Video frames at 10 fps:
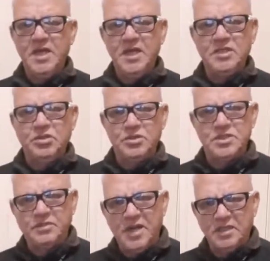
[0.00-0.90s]
it talks
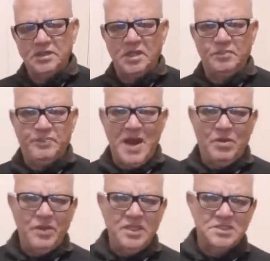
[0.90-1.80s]
about uh,
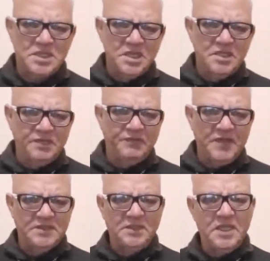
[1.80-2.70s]
power is
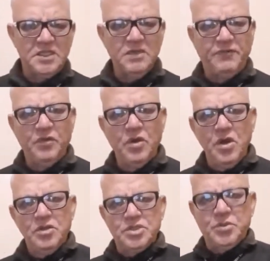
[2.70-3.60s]
reflected that if
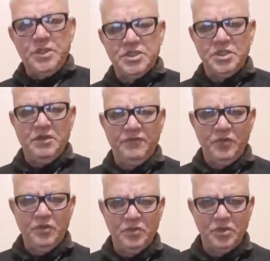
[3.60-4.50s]
you switch, if
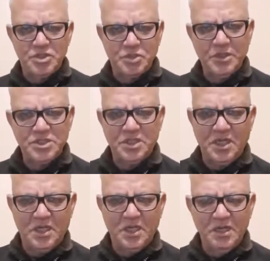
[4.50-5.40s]
you switch,
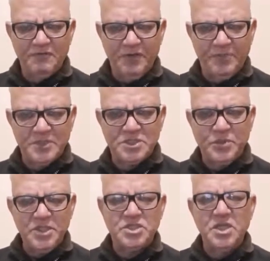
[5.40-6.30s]
uh, flip a
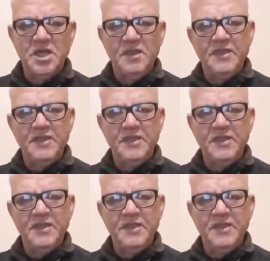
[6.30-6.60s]
switch,